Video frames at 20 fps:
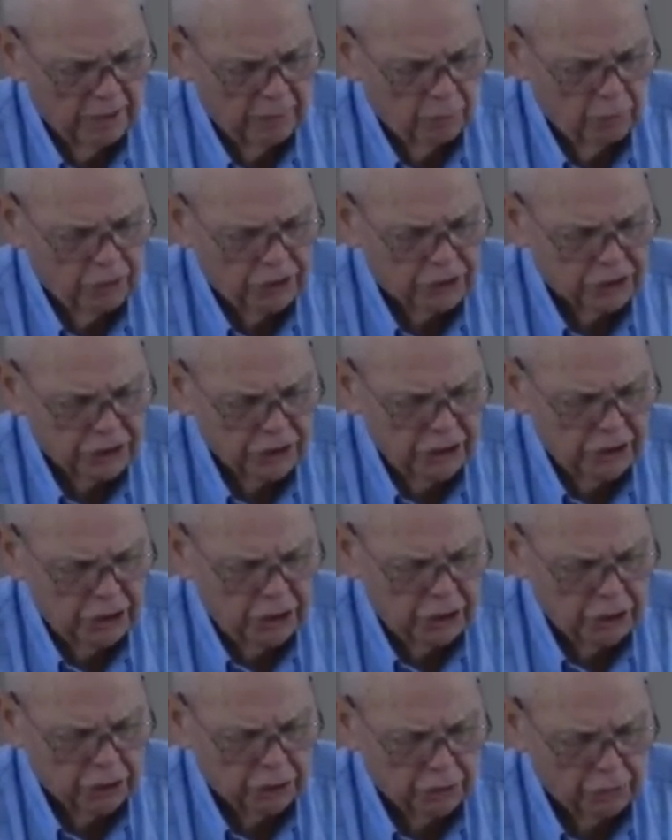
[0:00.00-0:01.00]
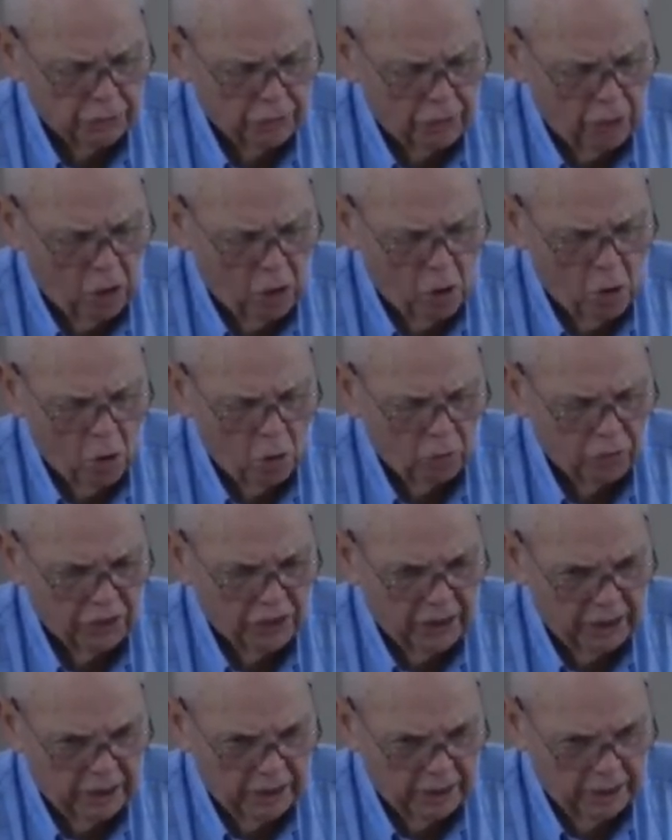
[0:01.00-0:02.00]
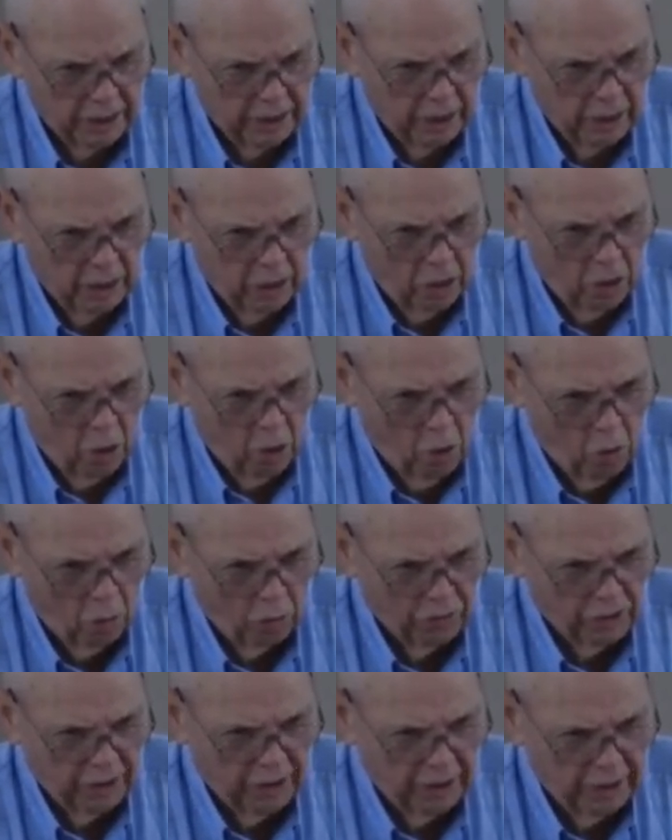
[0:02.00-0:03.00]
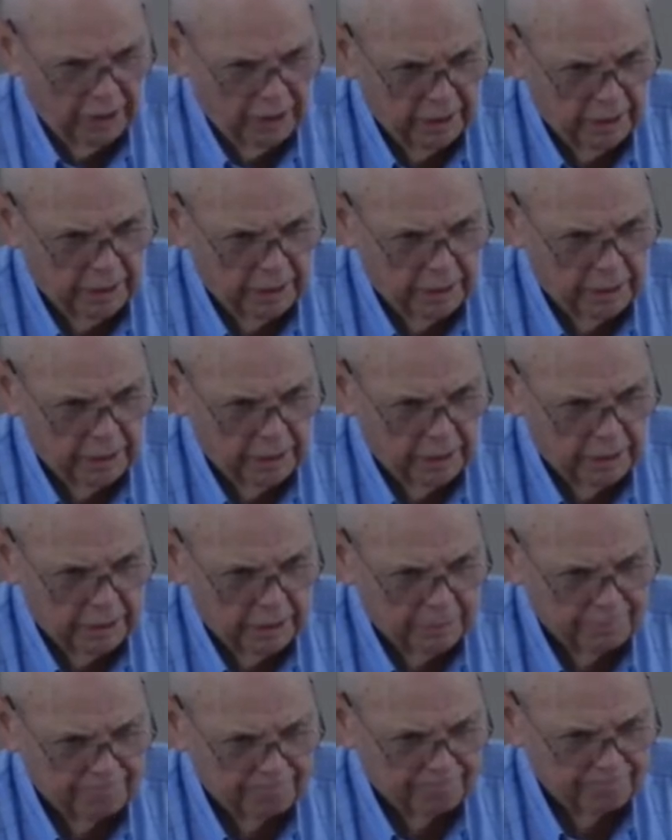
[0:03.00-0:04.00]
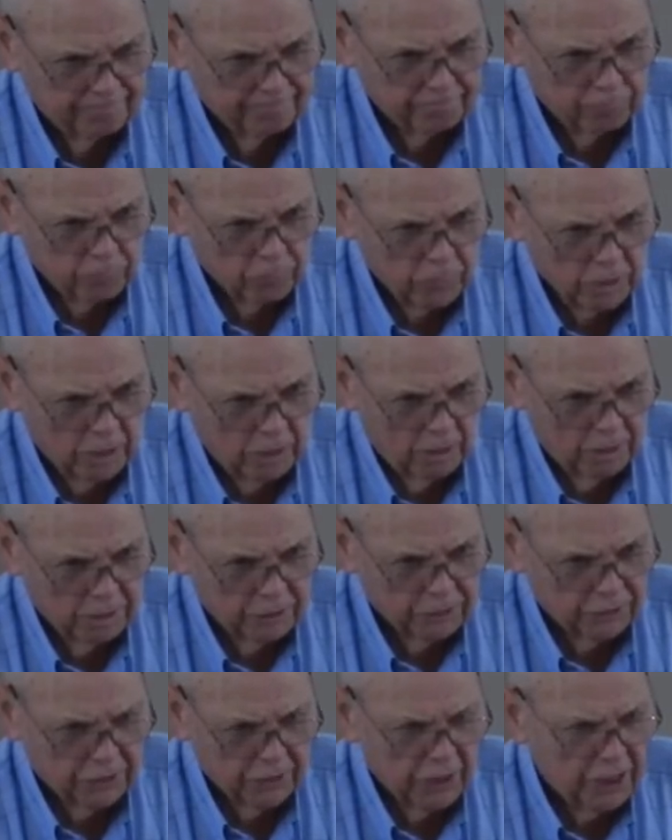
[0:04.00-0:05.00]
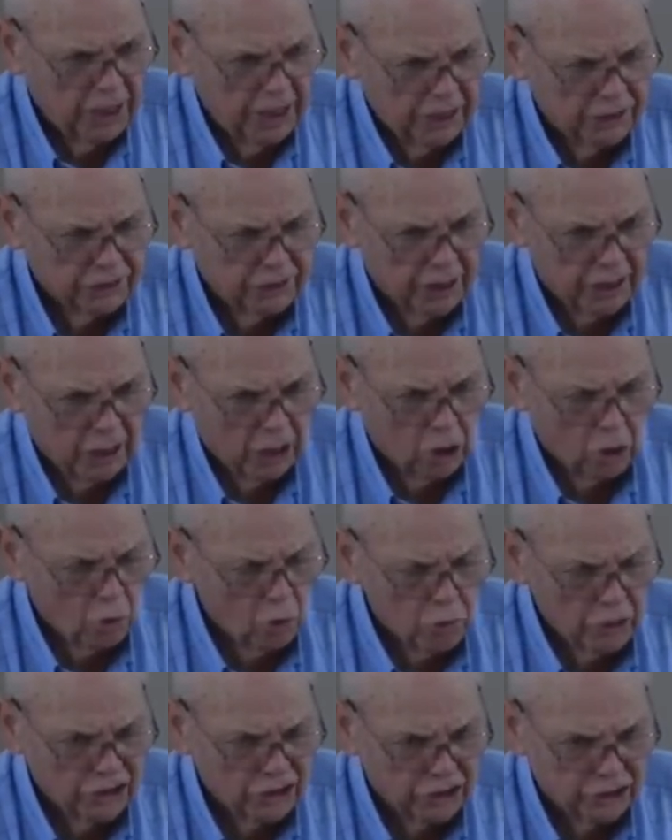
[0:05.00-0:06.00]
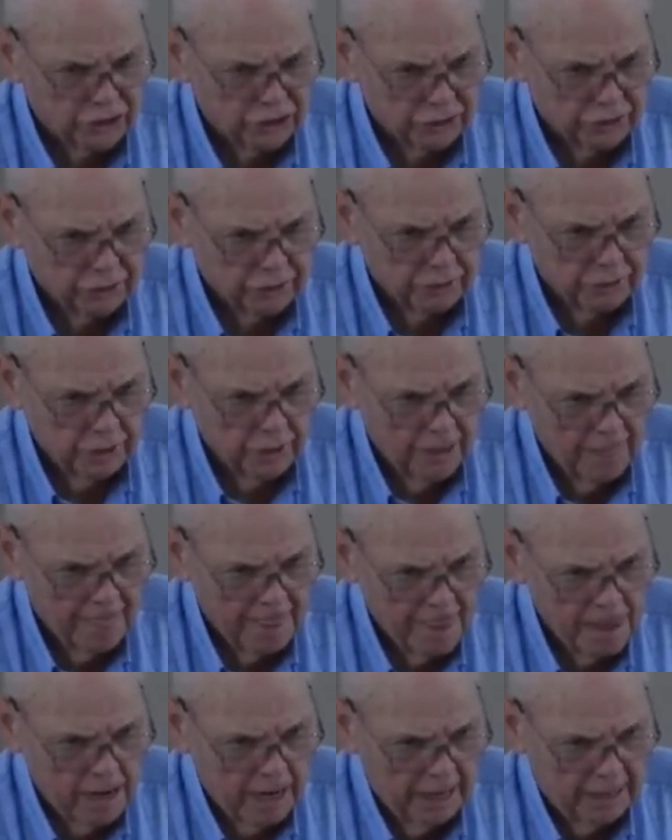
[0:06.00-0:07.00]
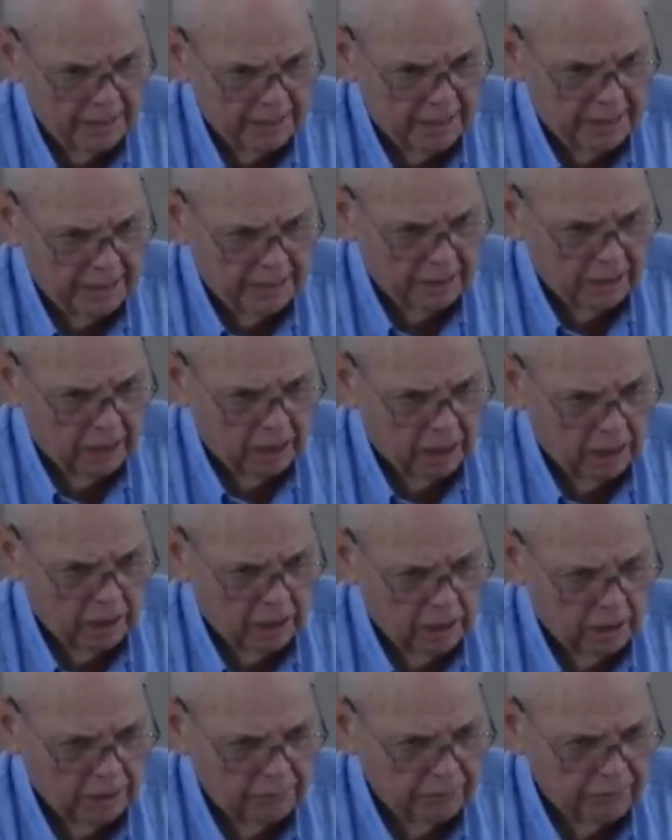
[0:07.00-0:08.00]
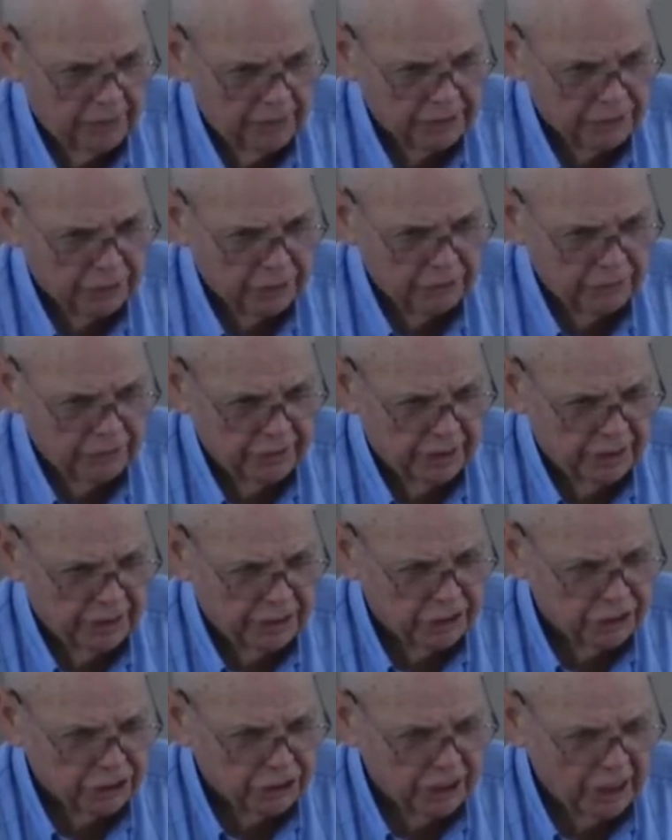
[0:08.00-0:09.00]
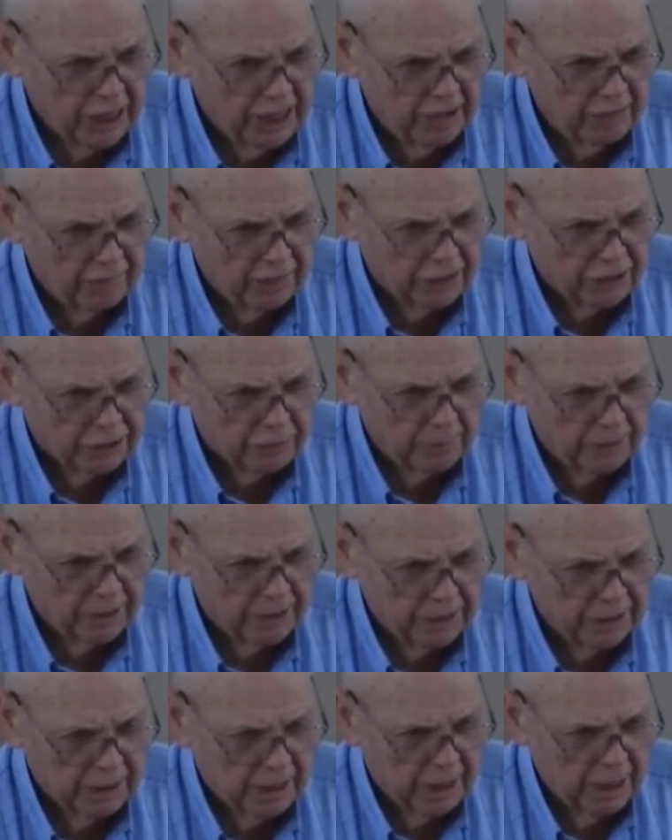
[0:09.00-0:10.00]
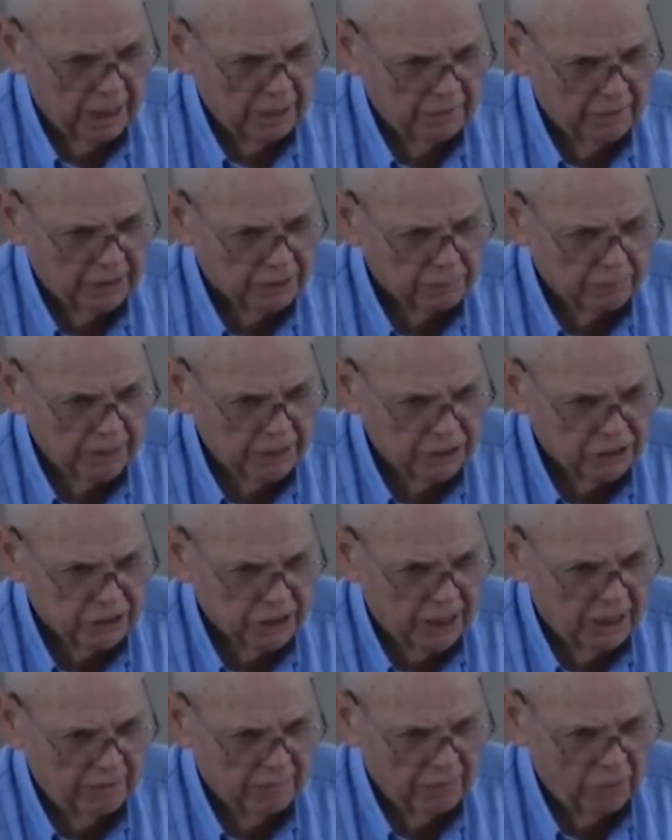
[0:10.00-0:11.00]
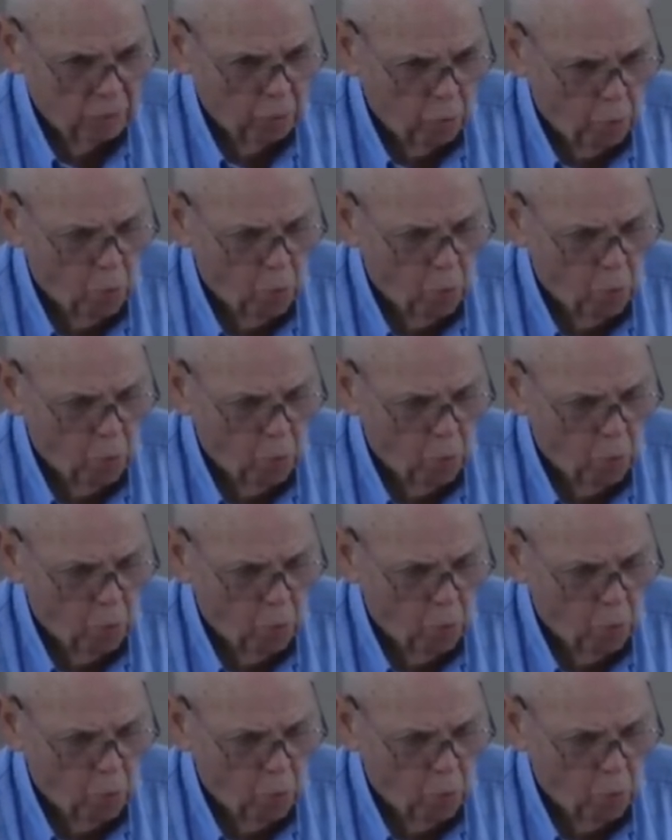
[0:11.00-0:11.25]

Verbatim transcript: we see here all the all the uh, things that a Christian that uh, uh, that that is saved, that's been that's been saved,